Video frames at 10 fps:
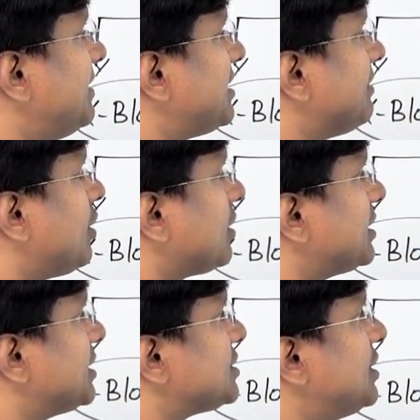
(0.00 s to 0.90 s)
beta
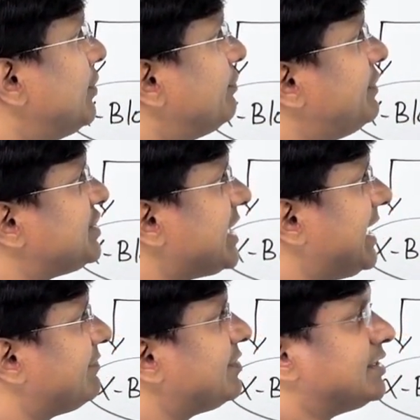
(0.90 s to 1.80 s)
blockers which
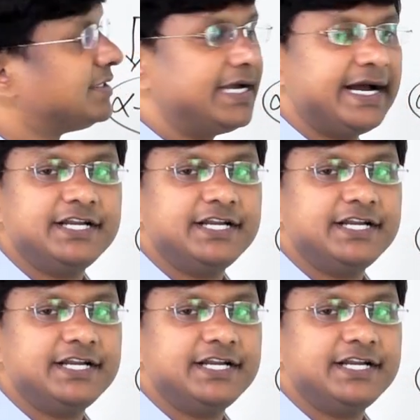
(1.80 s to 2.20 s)
have the